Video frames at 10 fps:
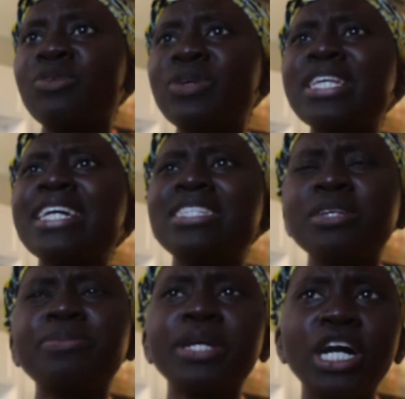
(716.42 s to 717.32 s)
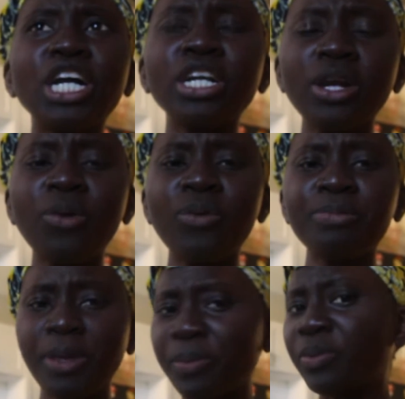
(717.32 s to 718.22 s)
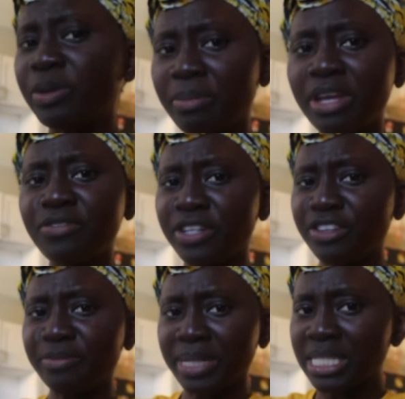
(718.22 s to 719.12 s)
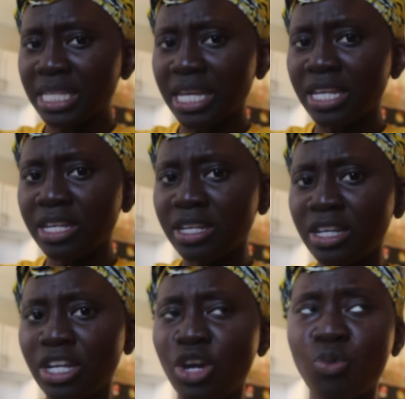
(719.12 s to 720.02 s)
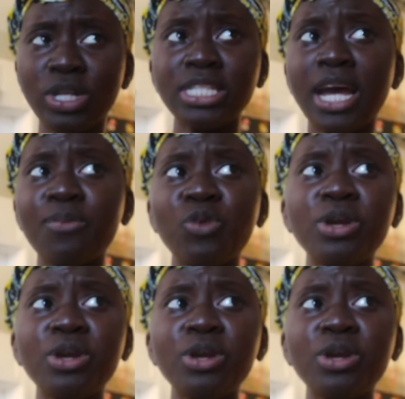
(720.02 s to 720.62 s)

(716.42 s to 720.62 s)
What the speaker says: Was I deeply hurt when people would make fun of my skin? One time